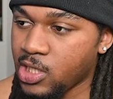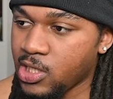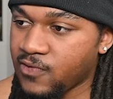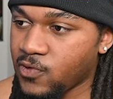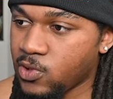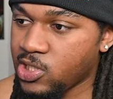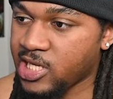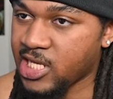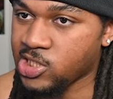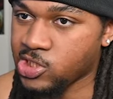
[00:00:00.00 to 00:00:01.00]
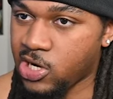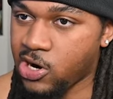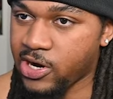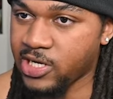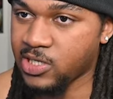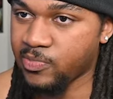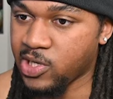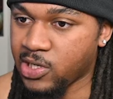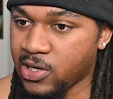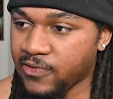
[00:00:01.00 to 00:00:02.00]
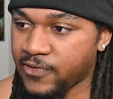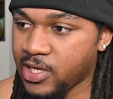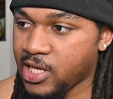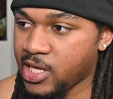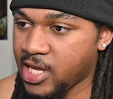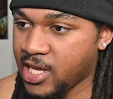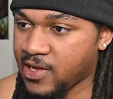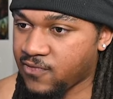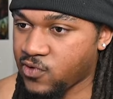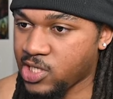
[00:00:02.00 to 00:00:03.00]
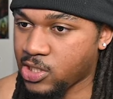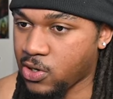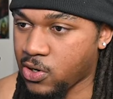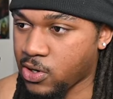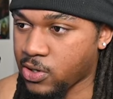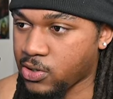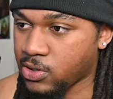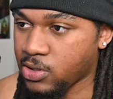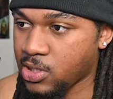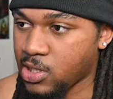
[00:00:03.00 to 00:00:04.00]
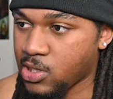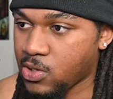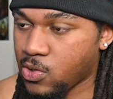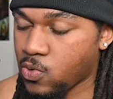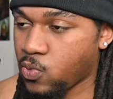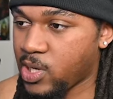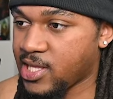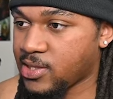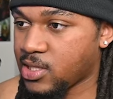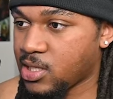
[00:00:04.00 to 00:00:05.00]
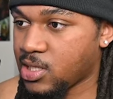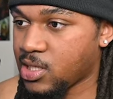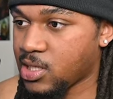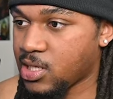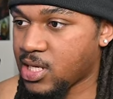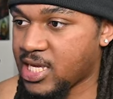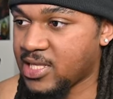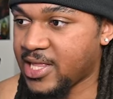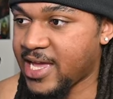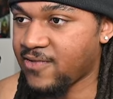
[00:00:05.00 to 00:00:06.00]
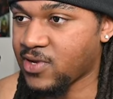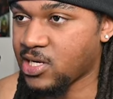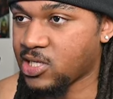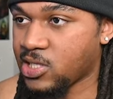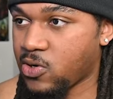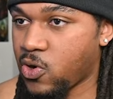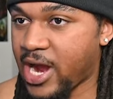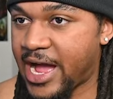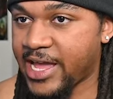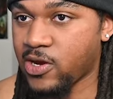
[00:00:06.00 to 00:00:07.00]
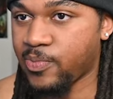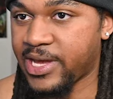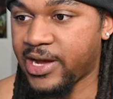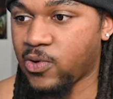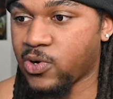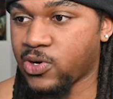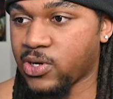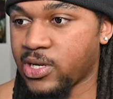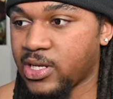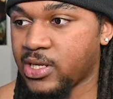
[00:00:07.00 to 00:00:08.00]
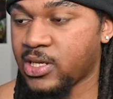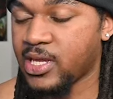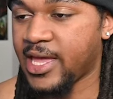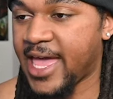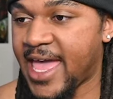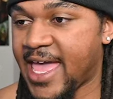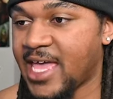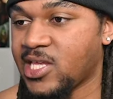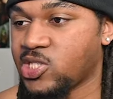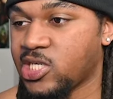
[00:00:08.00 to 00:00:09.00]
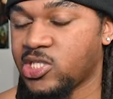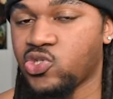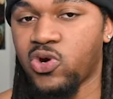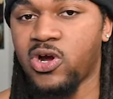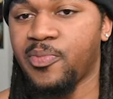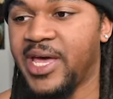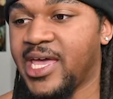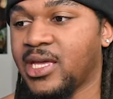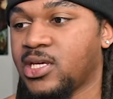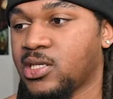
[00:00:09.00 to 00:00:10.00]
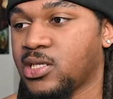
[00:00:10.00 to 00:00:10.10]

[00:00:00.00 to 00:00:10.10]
If you look at Scar and above, every card with 11 or higher power has a drawback.